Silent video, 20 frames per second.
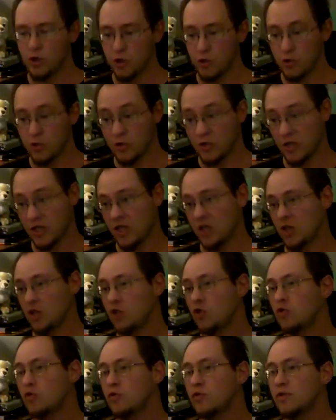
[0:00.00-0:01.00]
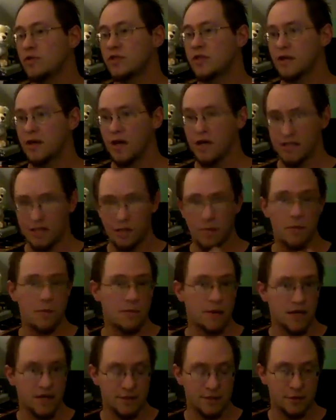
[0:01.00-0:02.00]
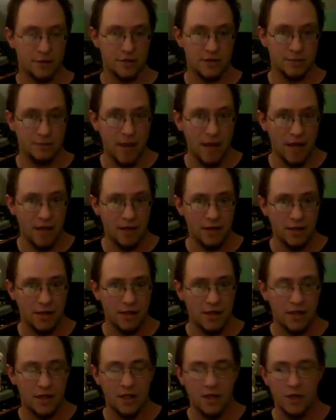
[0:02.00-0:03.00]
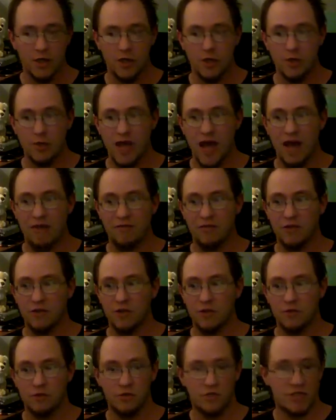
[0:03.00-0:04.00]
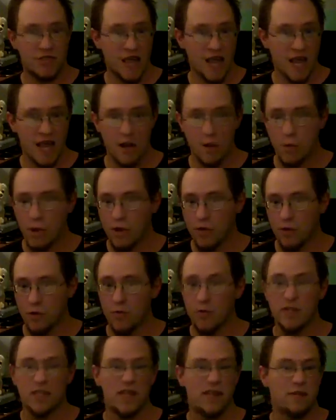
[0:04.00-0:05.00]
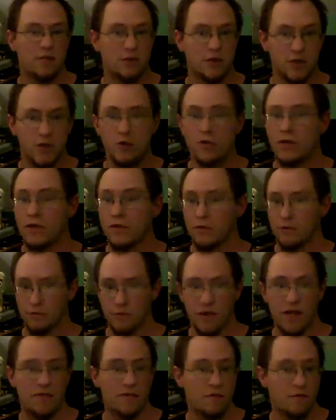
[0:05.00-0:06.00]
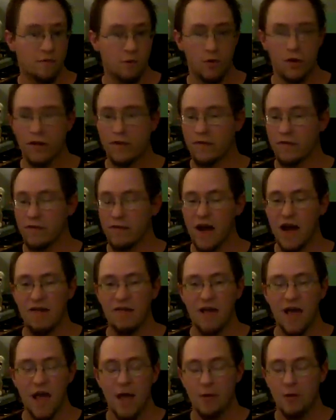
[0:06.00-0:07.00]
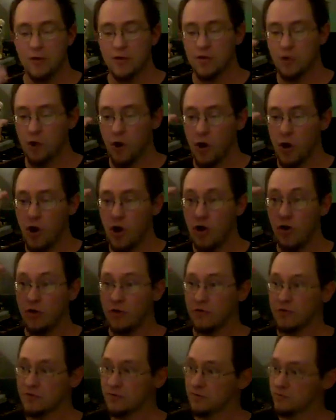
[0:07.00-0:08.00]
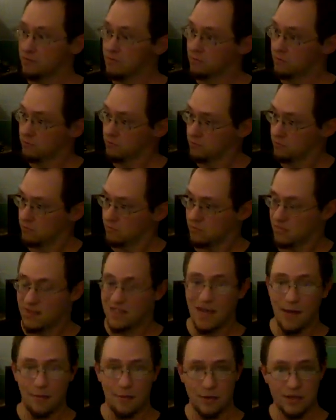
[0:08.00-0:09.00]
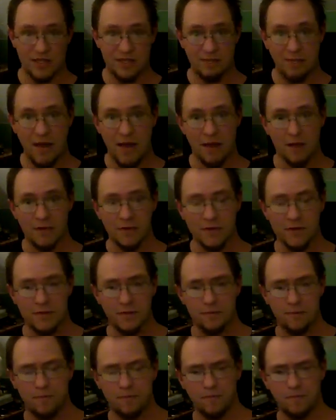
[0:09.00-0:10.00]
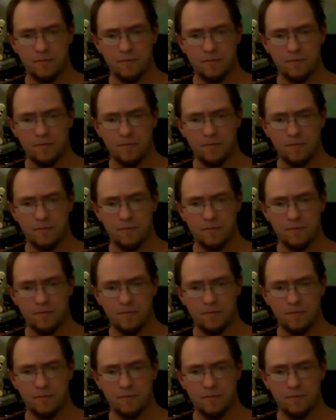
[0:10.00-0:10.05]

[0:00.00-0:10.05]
choose to use a Summon Monster spell, you'd have to say whether it was level 2, level 3, level 4, level 5, and those are all separate spells.